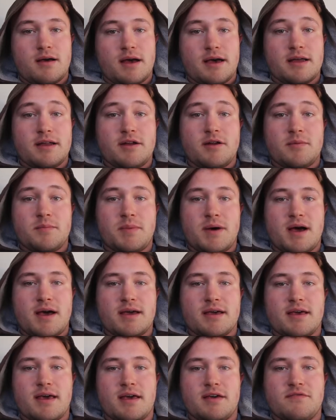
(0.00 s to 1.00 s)
I ended up
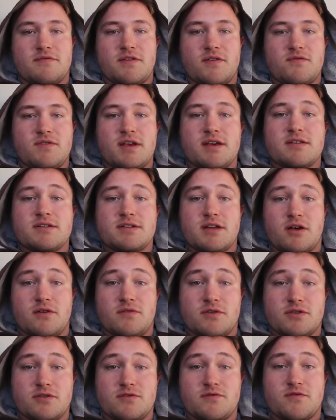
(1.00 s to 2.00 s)
buying a 50-inch
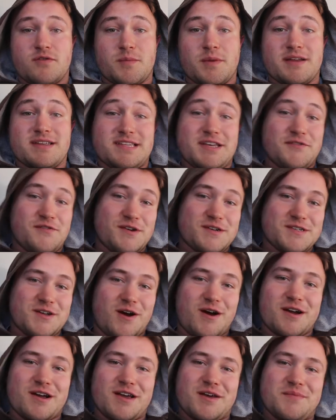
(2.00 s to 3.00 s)
television from a different
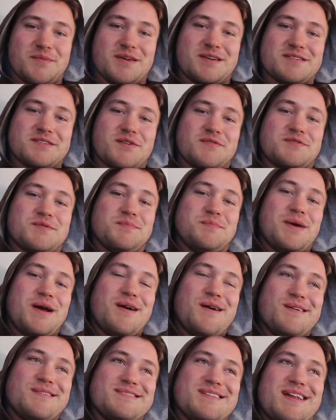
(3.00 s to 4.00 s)
Target because I was
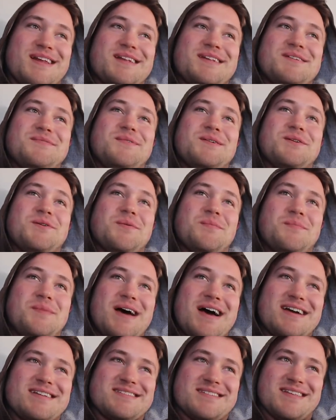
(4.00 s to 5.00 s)
embarrassed and I didn't want to go
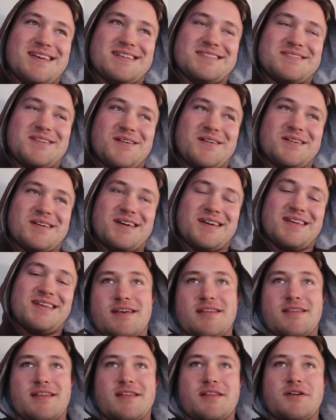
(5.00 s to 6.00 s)
back to that
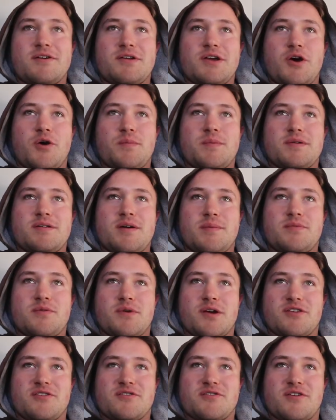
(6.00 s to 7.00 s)
Target. They literally opened up the
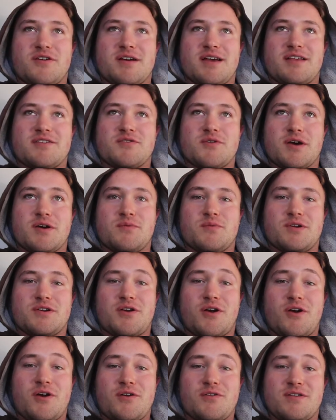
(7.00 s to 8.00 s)
register again so I could
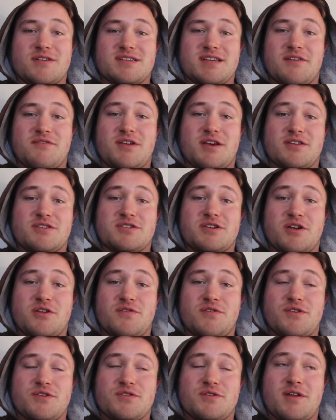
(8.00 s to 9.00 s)
return the 70-inch
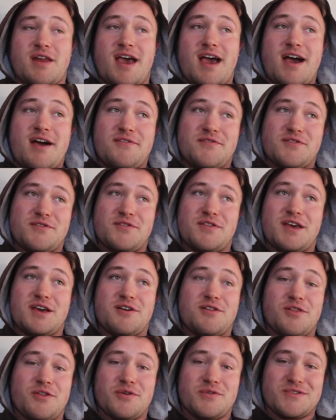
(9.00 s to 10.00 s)
television after they
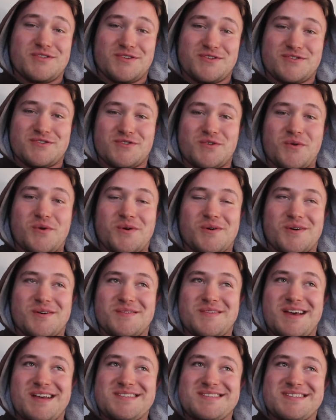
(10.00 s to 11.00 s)
closed the store.
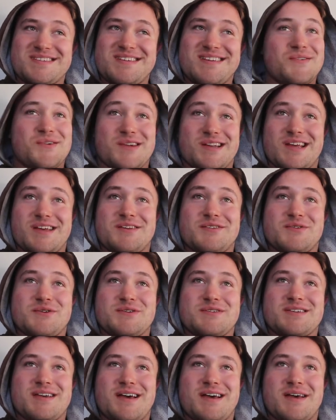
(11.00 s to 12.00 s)
That's
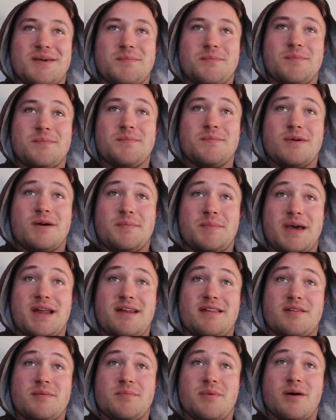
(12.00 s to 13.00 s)
ridiculous. I am a pain
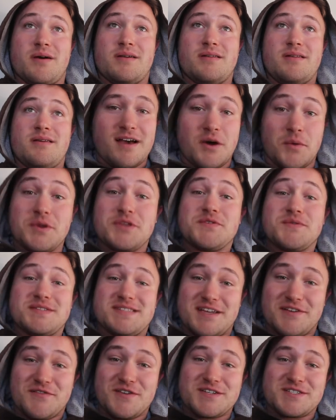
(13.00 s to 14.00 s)
in the butt. I went to a
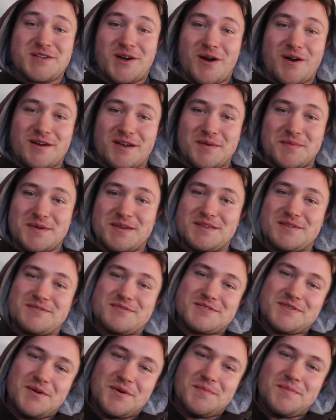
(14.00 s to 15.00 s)
different Target because I
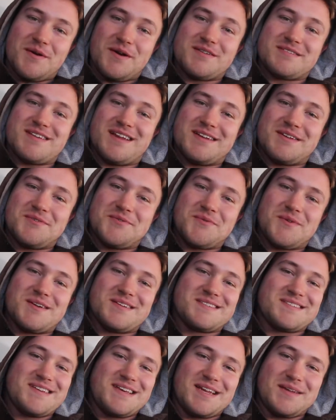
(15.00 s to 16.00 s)
was so embarrassed I didn't want
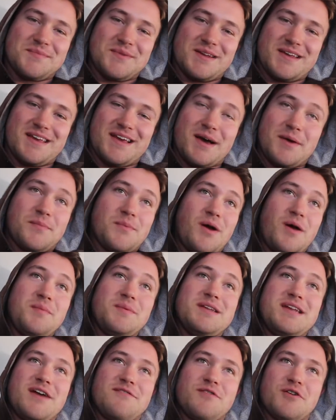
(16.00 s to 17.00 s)
to see anybody. I'll
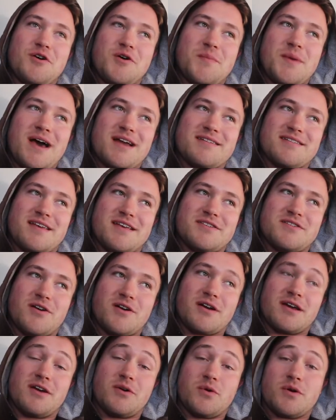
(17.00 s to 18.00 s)
probably never go back to that
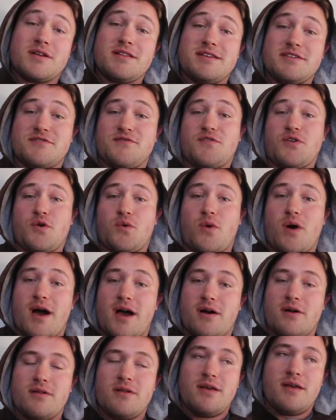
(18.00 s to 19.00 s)
Target, or at least for a
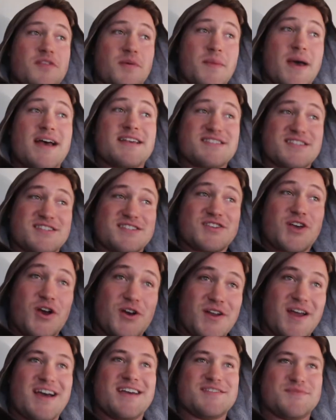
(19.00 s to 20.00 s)
while. The masks
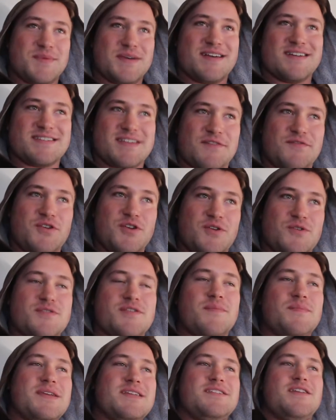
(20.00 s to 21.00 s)
are nice because if you do
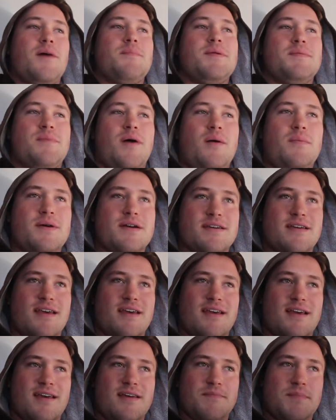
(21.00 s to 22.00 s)
something dumb in public,
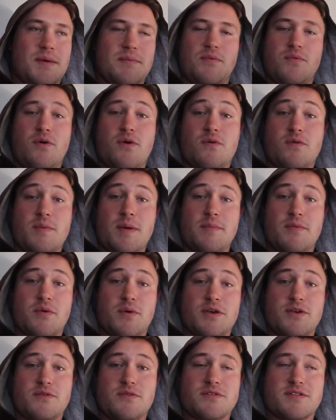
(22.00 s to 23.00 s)
people won't remember
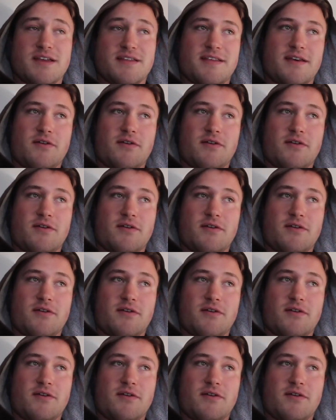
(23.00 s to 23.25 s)
what you look like.